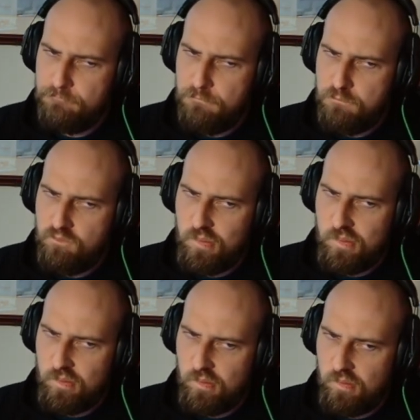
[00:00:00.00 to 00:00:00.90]

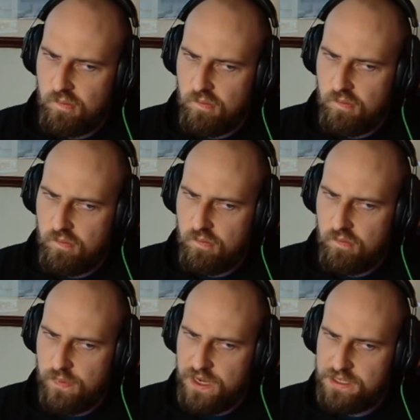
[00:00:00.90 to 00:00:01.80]

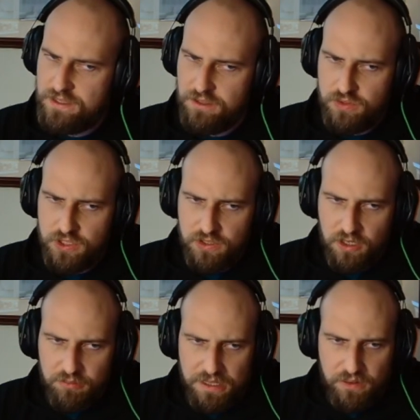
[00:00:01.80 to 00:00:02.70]
Not so
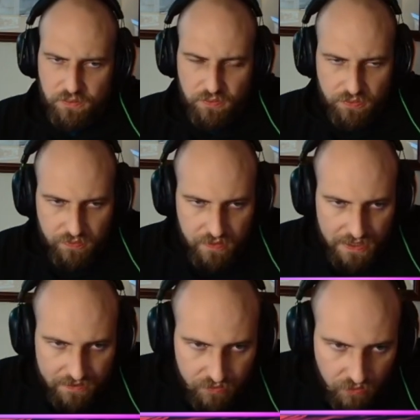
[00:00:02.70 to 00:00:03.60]
sure about
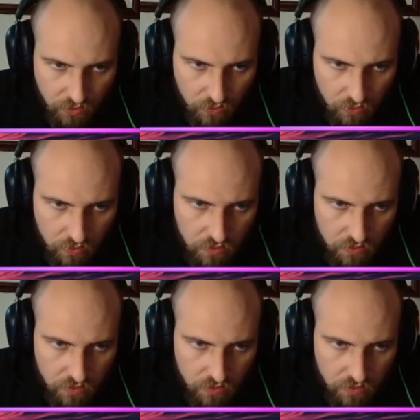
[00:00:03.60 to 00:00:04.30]
that though.